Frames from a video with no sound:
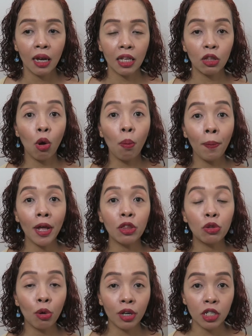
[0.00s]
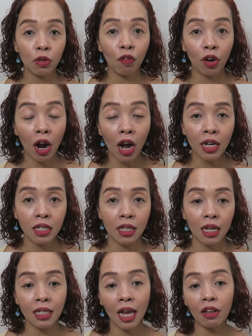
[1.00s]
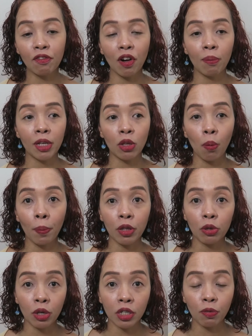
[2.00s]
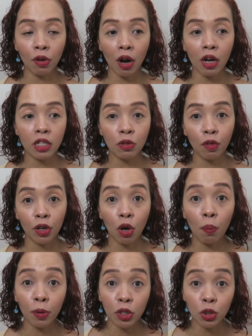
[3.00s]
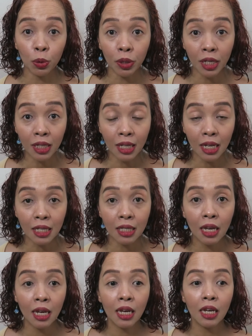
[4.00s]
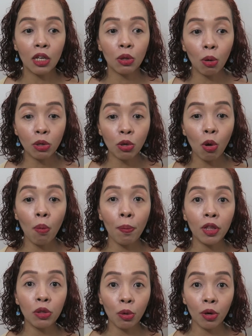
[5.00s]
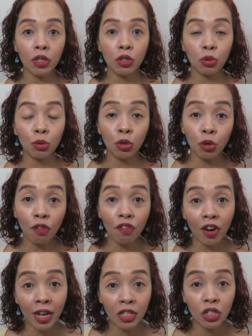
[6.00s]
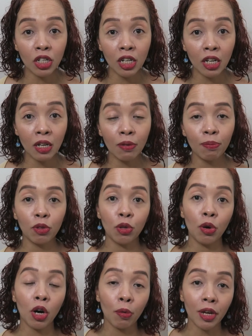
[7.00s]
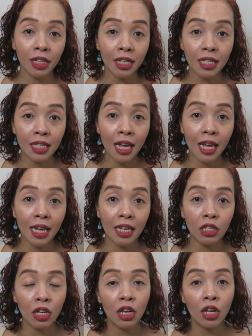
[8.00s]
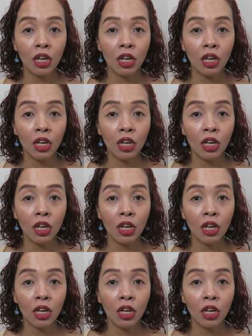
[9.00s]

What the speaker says: it open doors for us. Aside from it open doors for us for opportunities, it also open doors to new friendship, new acquaintances,